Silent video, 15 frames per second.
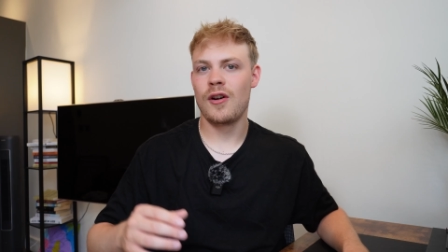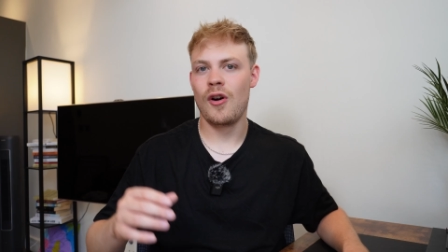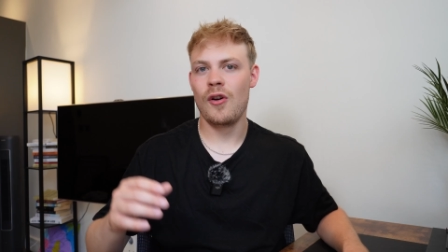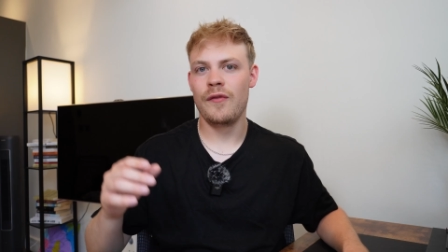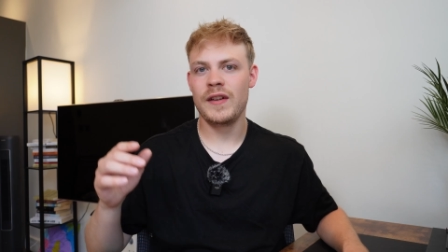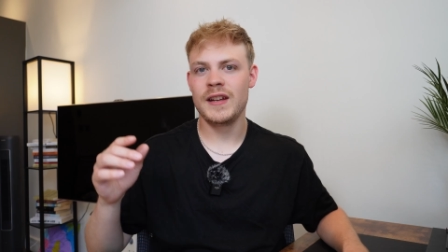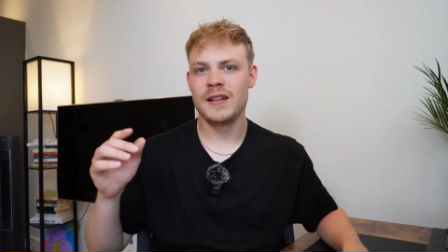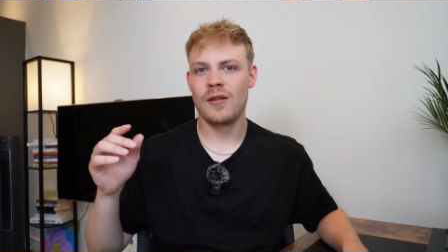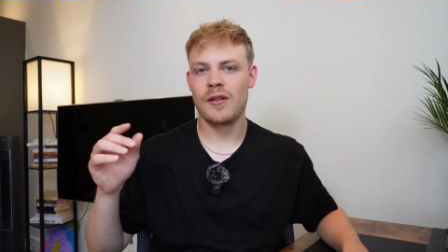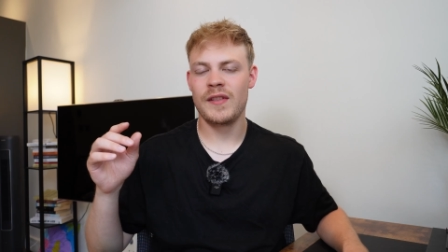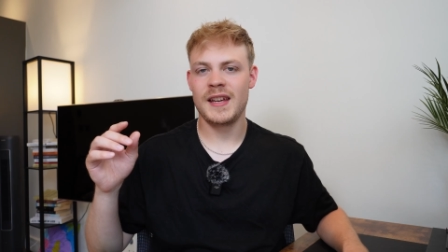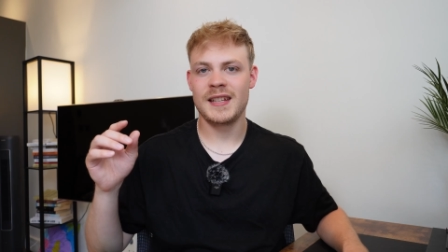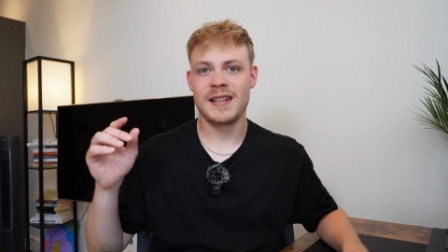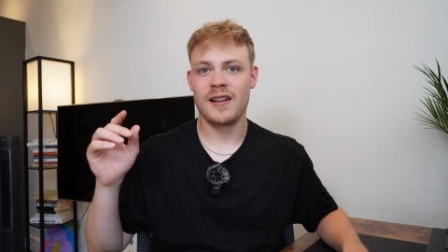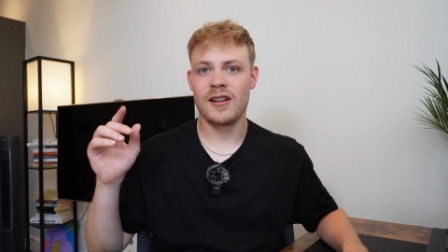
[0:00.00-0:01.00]
a whole video on
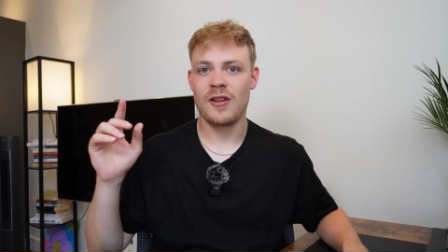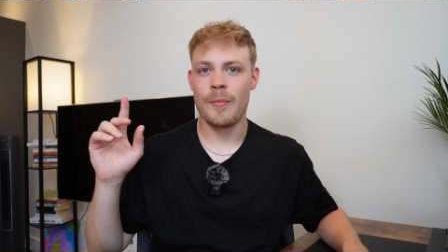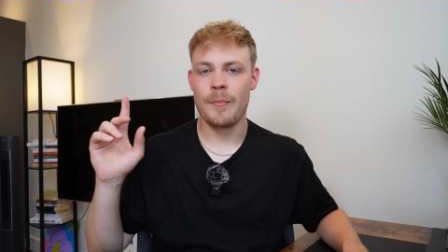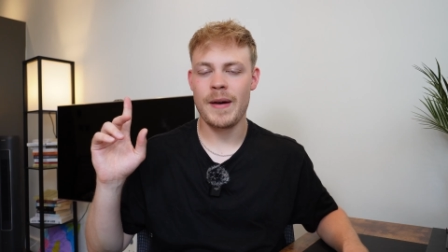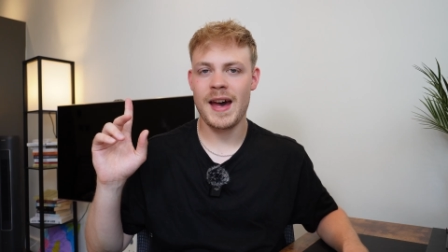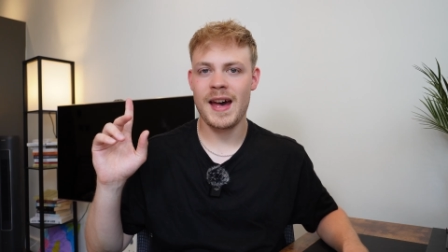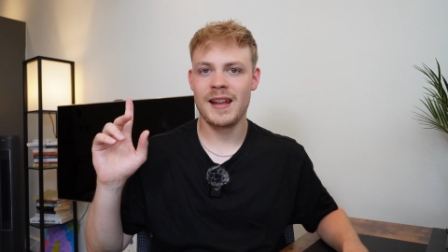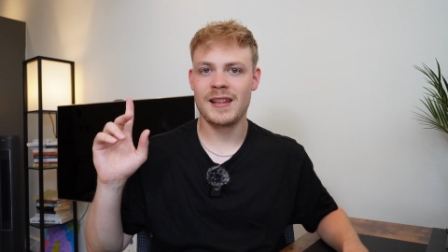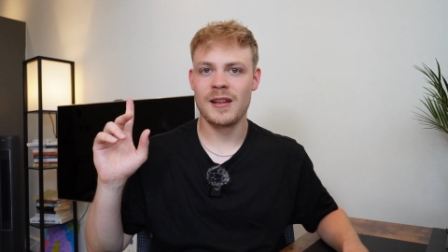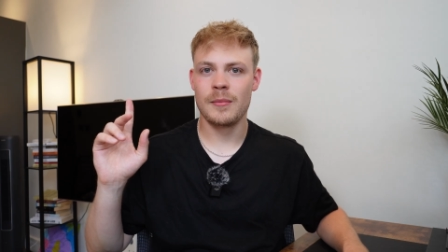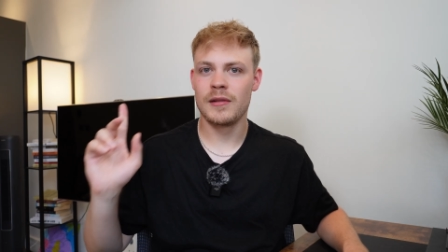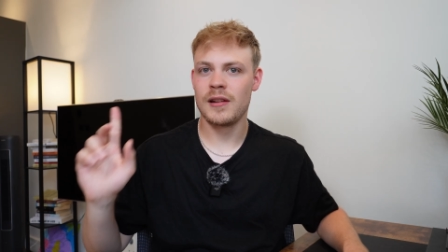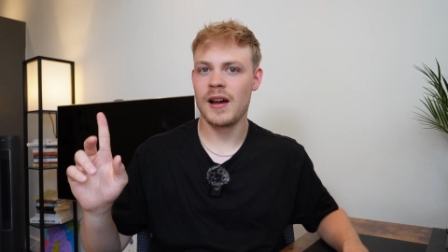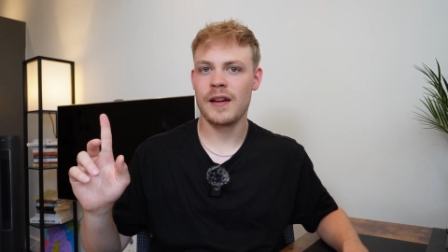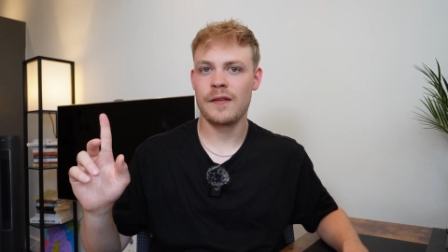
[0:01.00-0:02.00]
this and I compared
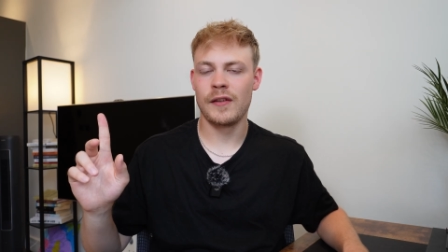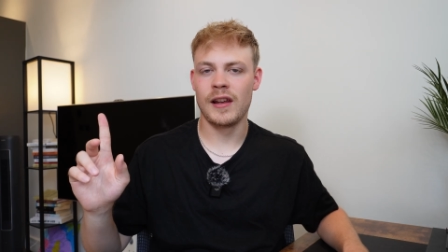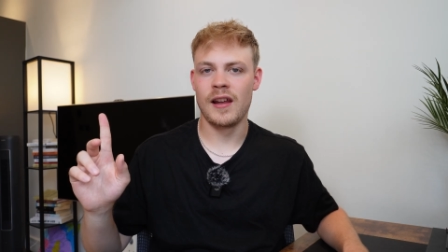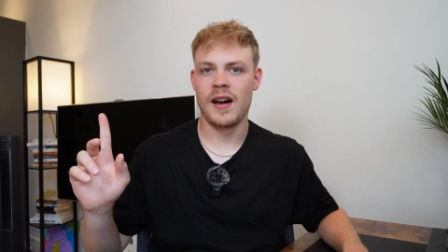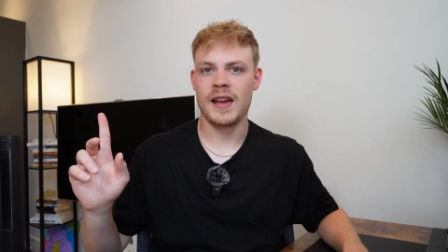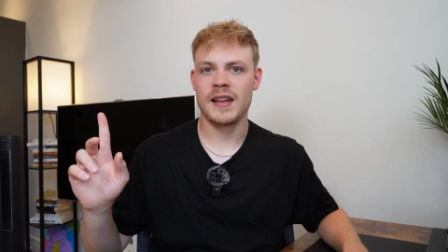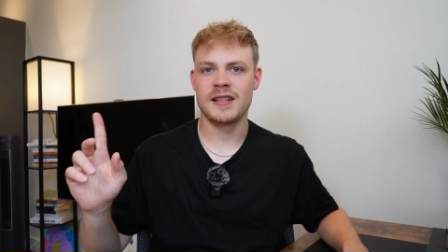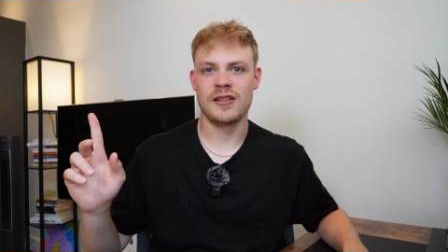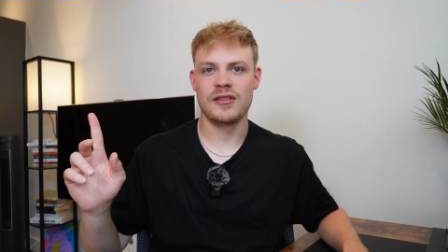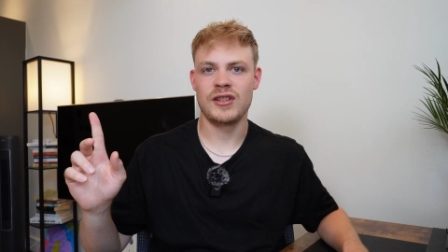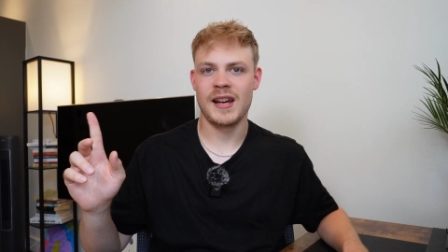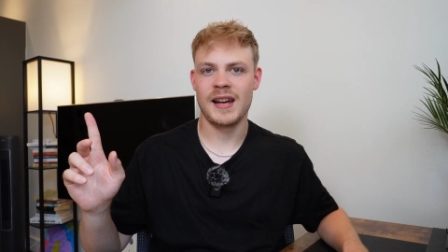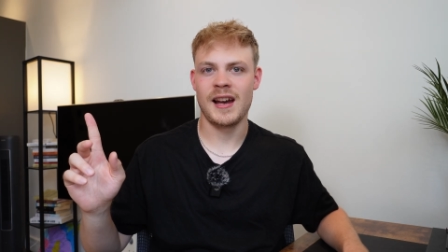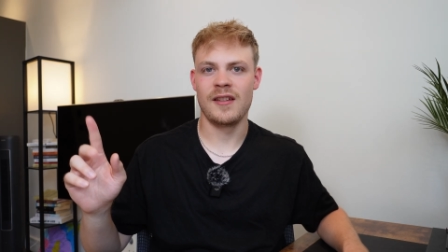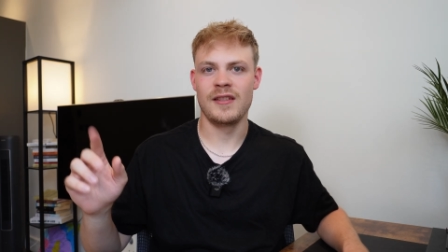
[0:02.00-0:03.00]
them like for like. So
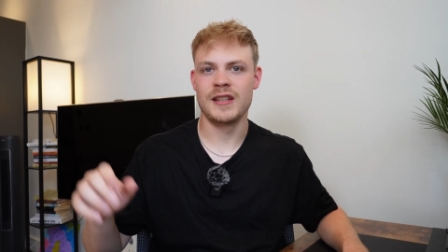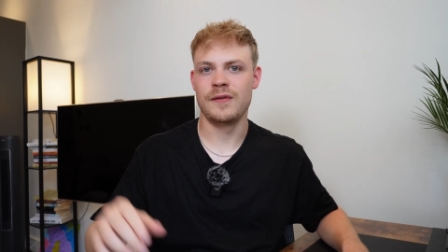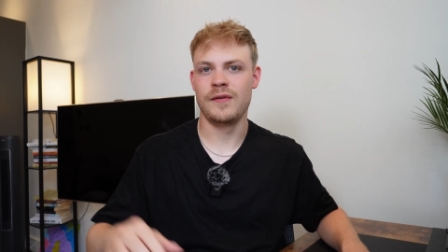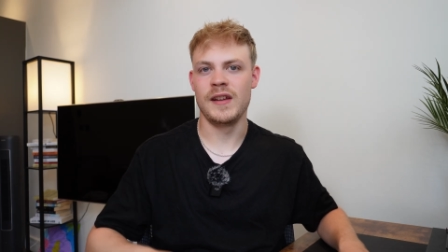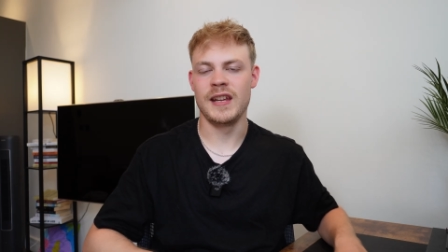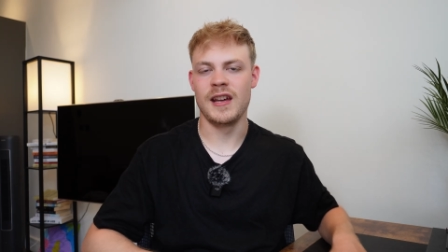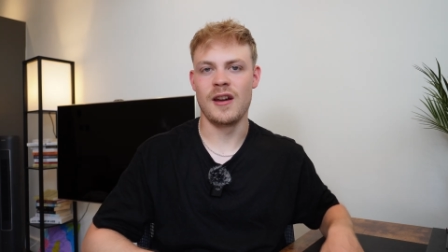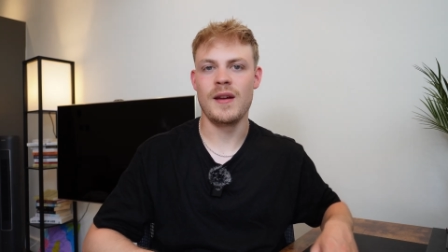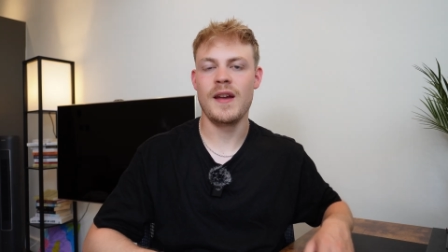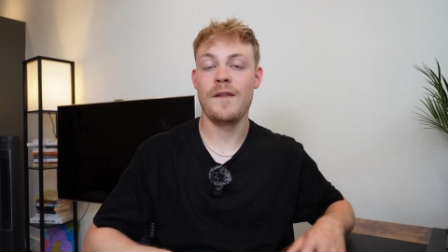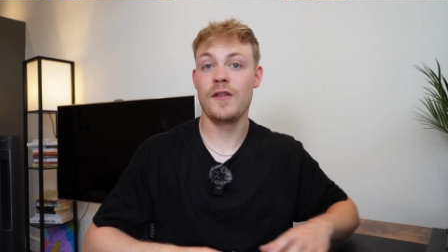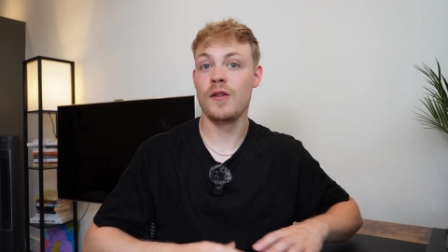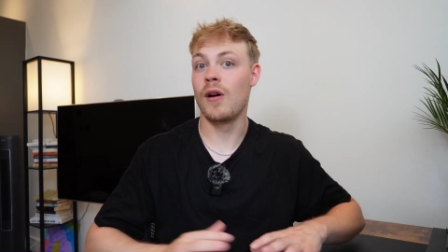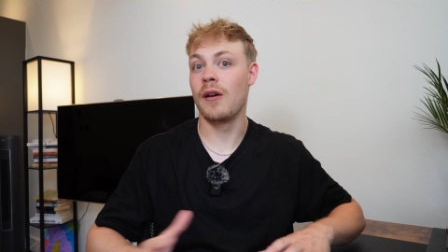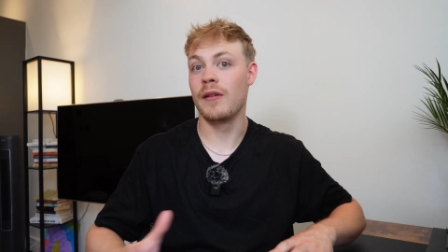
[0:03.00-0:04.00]
check out this video
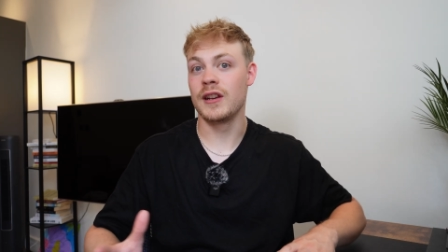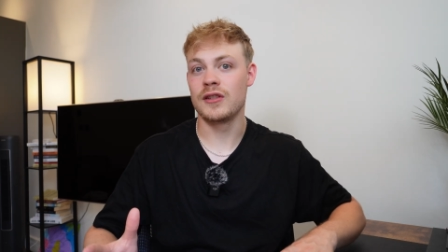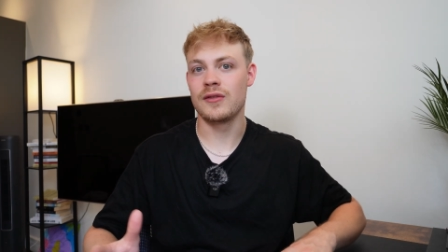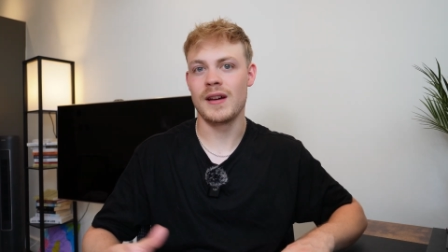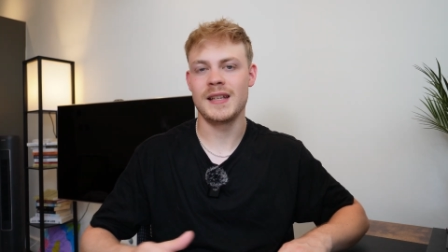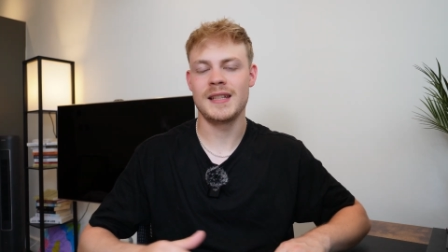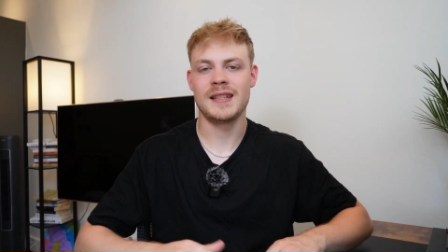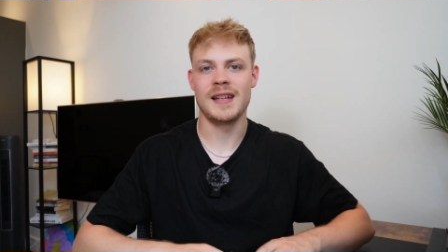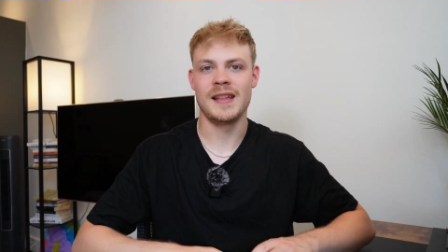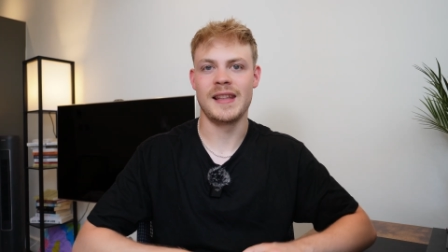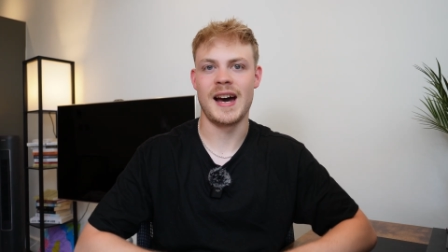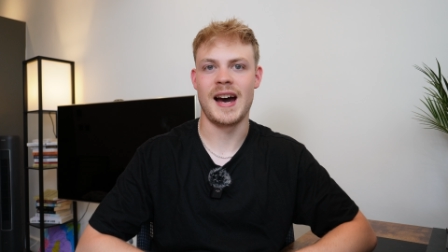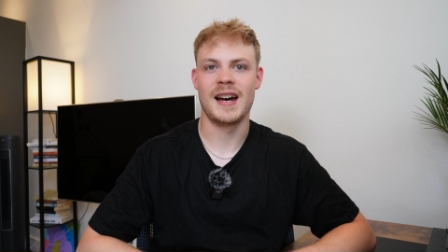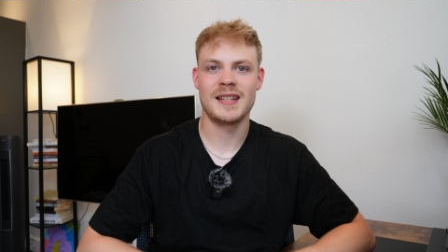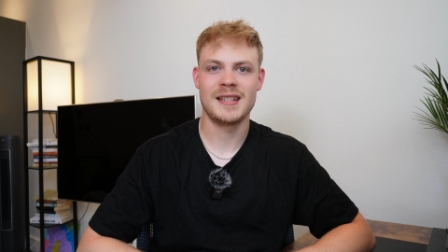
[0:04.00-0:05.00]
if you are interested in
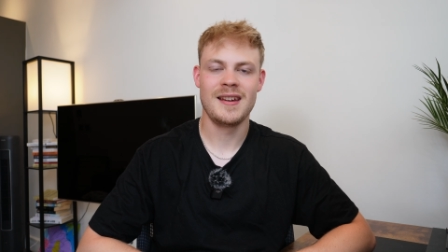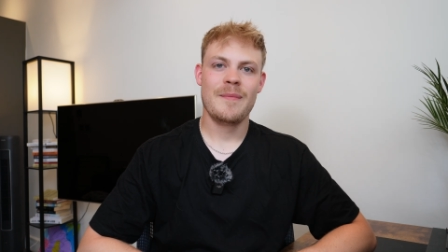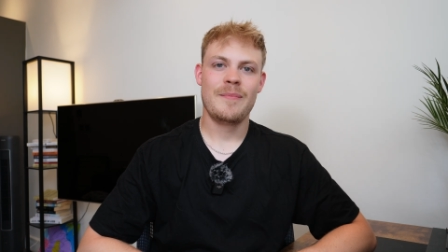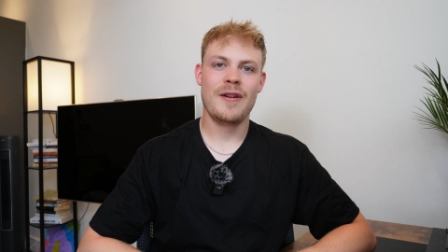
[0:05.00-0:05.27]
that.